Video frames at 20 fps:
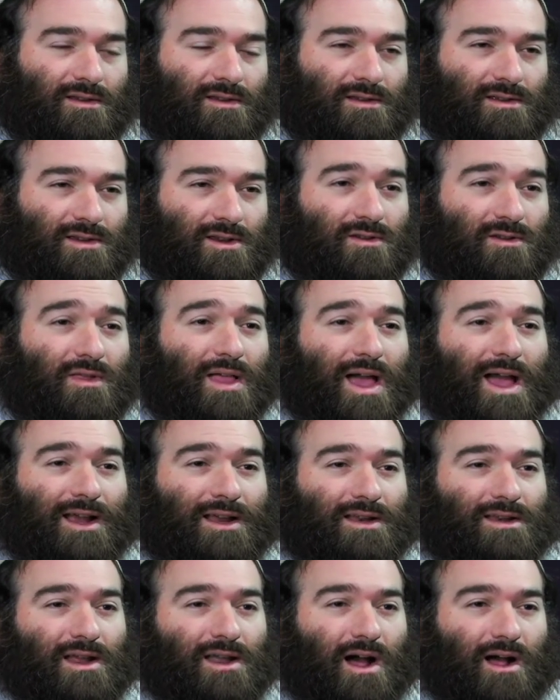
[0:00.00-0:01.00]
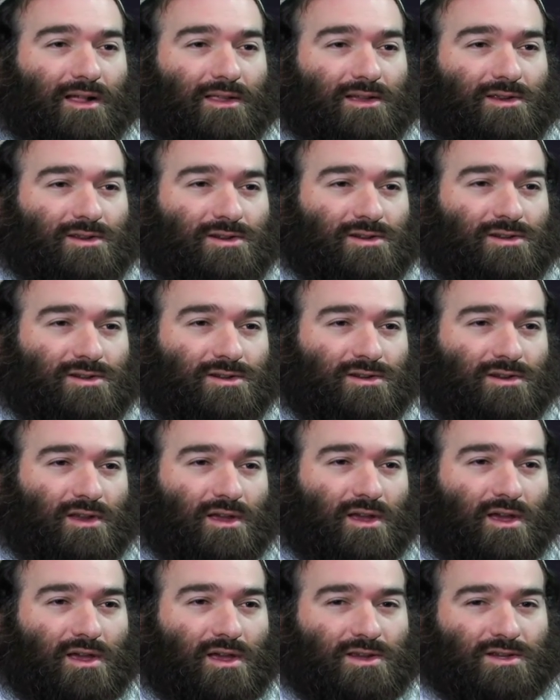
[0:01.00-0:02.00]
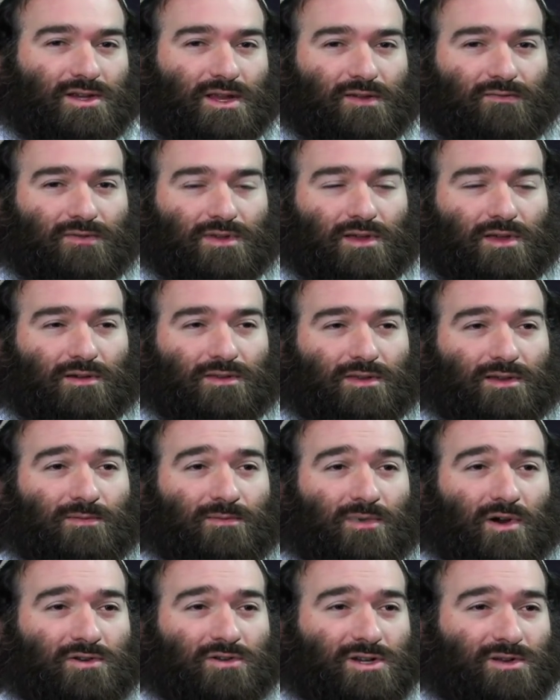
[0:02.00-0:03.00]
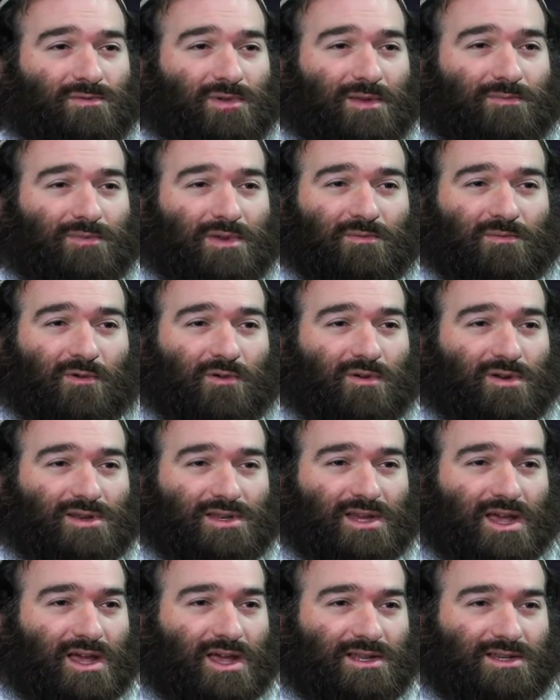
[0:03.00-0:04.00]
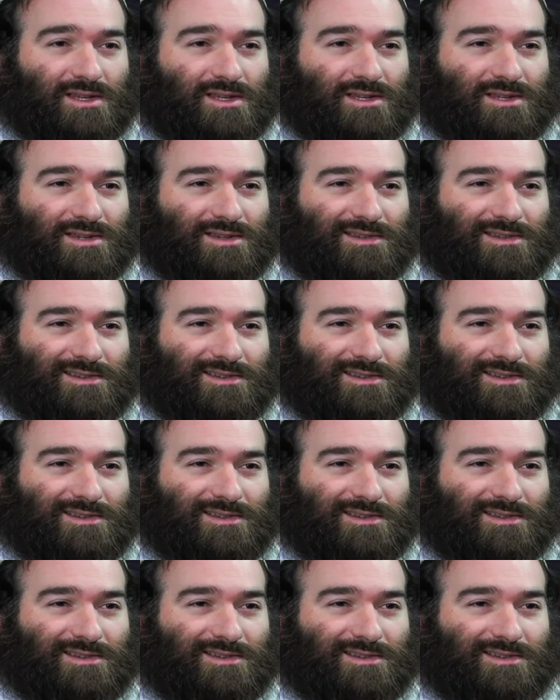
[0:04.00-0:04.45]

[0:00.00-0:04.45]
So you're lacking knowledge. So even though the emotion might be more intense,